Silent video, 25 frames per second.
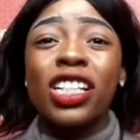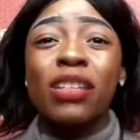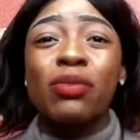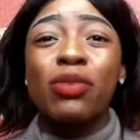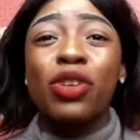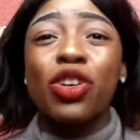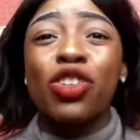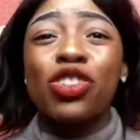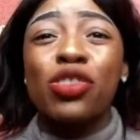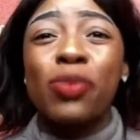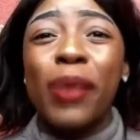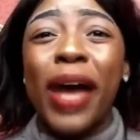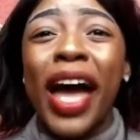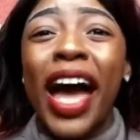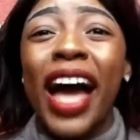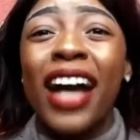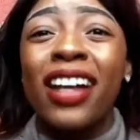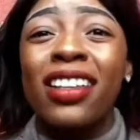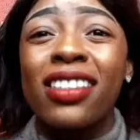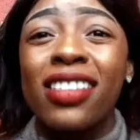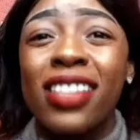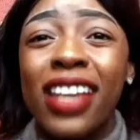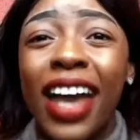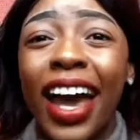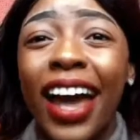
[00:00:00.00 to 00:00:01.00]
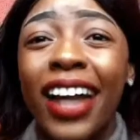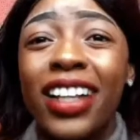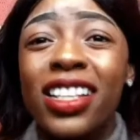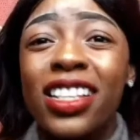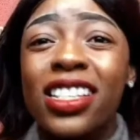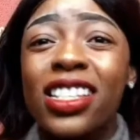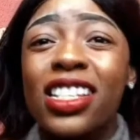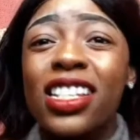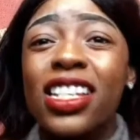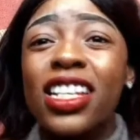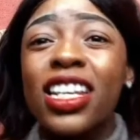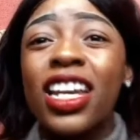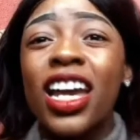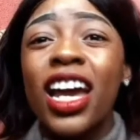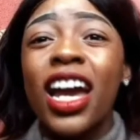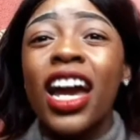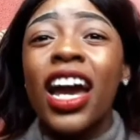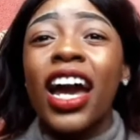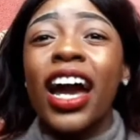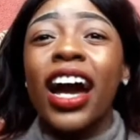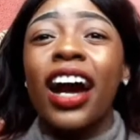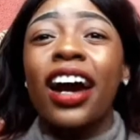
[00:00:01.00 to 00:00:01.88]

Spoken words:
It can be caused by anxiety.